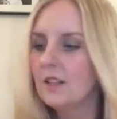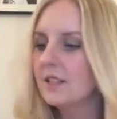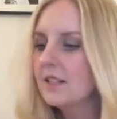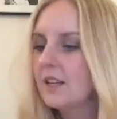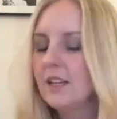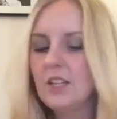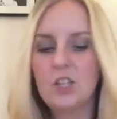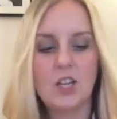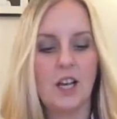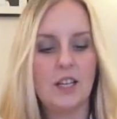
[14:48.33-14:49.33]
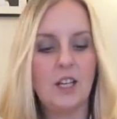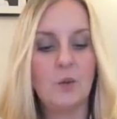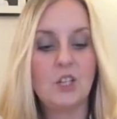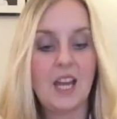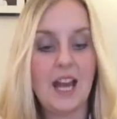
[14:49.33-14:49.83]
the sun is shining,
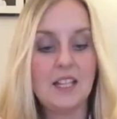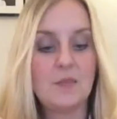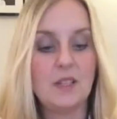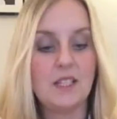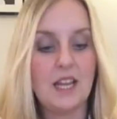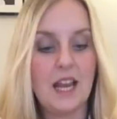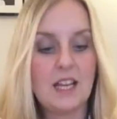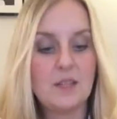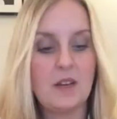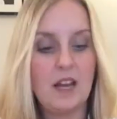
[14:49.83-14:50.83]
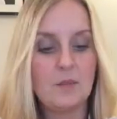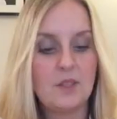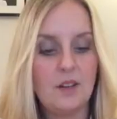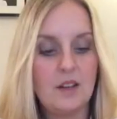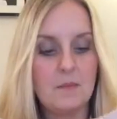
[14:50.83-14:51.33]
which it has been today. It has been
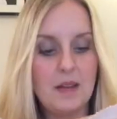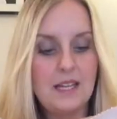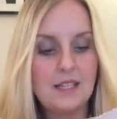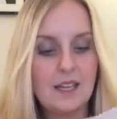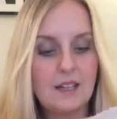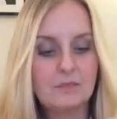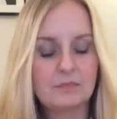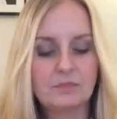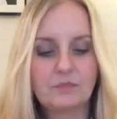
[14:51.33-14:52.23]
absolutely amazing.